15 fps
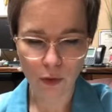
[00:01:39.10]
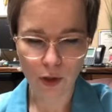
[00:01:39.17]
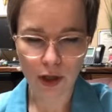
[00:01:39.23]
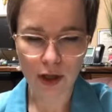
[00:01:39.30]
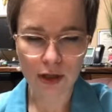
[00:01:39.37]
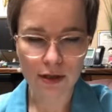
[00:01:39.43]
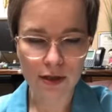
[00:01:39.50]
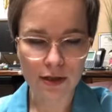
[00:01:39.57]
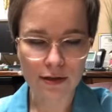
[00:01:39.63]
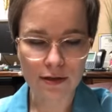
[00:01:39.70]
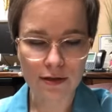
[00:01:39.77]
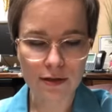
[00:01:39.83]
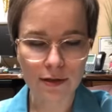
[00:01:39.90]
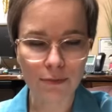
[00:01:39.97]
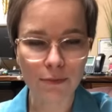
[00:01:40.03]
It
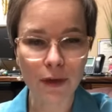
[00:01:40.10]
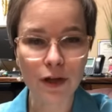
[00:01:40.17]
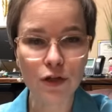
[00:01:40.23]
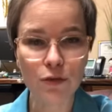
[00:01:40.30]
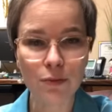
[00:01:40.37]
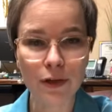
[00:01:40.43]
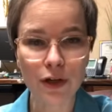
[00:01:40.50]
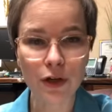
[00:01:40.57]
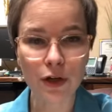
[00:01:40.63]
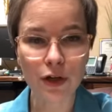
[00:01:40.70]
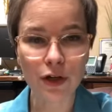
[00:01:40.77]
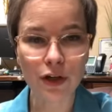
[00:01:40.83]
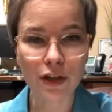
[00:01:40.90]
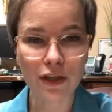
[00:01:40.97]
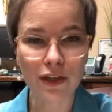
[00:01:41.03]
is much
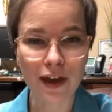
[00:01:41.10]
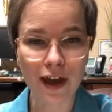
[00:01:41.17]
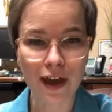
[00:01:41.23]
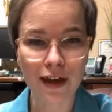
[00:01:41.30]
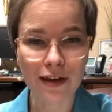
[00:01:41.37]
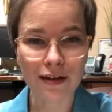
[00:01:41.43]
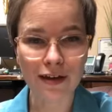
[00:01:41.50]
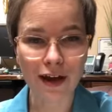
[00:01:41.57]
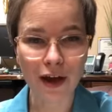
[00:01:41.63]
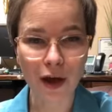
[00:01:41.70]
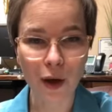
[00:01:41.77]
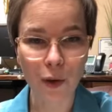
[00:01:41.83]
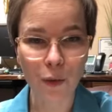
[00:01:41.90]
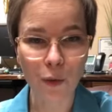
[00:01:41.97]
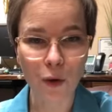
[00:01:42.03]
bigger than
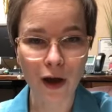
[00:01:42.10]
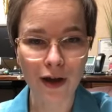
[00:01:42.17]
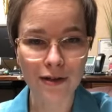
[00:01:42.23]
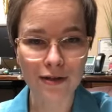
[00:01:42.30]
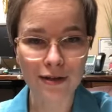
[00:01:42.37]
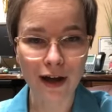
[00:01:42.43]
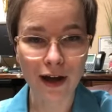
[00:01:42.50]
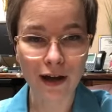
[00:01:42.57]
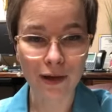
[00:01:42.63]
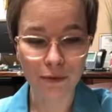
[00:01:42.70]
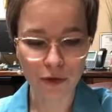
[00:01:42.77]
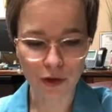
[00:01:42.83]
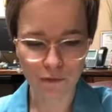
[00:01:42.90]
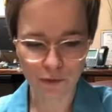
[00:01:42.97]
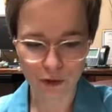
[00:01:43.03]
what I'm
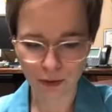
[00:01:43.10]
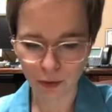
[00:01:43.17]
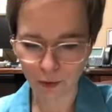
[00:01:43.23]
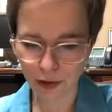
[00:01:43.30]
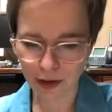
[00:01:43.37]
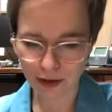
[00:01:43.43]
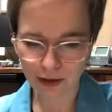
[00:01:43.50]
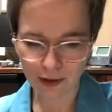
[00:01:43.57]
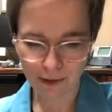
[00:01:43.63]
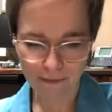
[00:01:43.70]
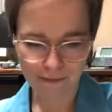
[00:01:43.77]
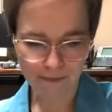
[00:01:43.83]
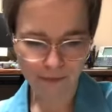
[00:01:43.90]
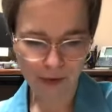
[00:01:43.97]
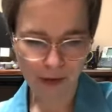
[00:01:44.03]
comfortable with.
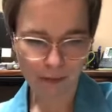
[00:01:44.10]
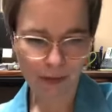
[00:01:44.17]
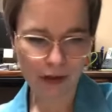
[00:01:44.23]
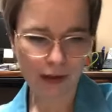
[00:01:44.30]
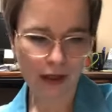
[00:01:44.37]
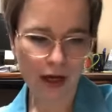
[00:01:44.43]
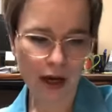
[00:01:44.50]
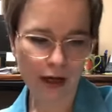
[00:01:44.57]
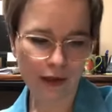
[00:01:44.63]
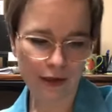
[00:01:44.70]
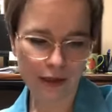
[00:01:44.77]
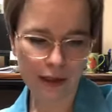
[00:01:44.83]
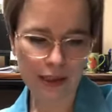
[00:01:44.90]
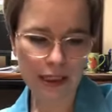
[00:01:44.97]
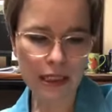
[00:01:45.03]
But
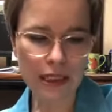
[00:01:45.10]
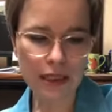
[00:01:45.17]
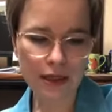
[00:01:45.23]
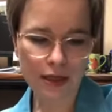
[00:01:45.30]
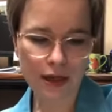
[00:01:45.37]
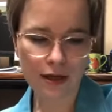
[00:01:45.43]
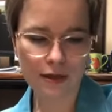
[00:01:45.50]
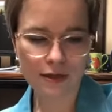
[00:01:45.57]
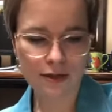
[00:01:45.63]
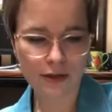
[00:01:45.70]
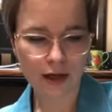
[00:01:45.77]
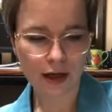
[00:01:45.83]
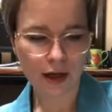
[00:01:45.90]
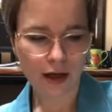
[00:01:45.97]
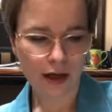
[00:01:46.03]
the key things,
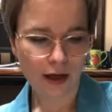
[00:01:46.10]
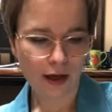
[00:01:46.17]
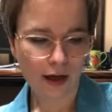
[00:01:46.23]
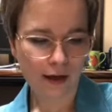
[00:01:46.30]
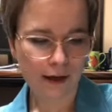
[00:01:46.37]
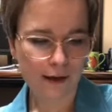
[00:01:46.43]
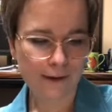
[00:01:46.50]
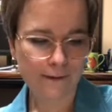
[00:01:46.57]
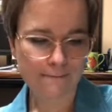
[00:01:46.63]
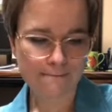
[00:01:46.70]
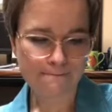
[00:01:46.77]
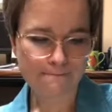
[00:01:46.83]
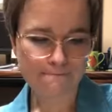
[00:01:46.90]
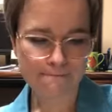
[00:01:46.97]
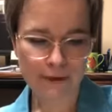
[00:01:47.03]

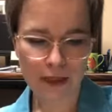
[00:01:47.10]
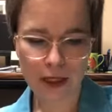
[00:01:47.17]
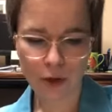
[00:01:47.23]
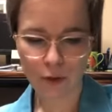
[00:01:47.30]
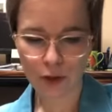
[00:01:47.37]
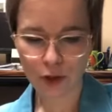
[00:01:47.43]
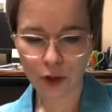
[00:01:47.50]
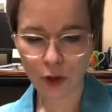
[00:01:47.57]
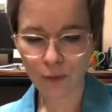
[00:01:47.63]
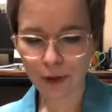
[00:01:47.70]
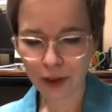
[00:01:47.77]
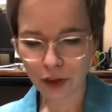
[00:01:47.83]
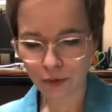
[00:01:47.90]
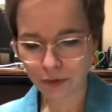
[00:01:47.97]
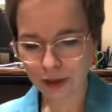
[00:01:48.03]
there were no
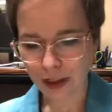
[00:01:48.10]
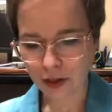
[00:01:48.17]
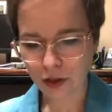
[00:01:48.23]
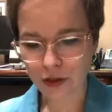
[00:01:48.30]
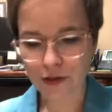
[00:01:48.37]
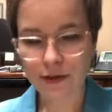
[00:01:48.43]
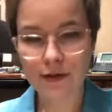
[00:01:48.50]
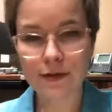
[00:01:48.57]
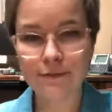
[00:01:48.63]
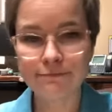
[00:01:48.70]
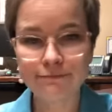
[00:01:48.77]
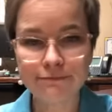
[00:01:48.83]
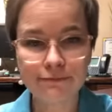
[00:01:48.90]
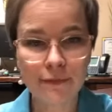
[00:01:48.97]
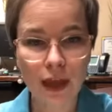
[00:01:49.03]
budget reductions,
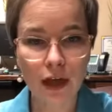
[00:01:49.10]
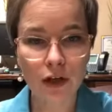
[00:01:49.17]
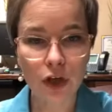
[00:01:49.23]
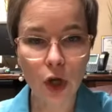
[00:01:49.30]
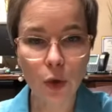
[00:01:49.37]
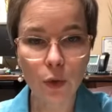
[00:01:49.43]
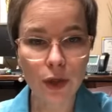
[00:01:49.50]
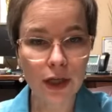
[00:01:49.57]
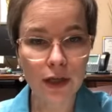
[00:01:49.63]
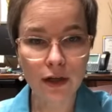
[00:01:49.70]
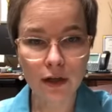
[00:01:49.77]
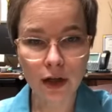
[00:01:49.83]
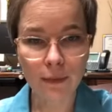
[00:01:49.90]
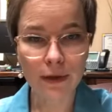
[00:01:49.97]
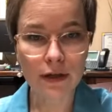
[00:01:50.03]
no
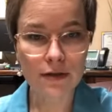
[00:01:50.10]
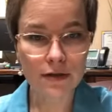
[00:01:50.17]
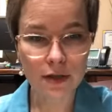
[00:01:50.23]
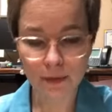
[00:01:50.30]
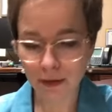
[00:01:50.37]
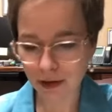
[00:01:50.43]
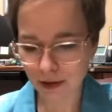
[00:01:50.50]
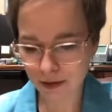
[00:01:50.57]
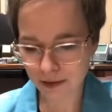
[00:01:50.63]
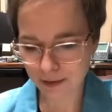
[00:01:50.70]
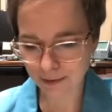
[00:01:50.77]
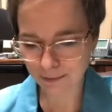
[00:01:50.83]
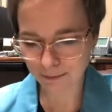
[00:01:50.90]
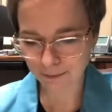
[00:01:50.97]
economic stimulus,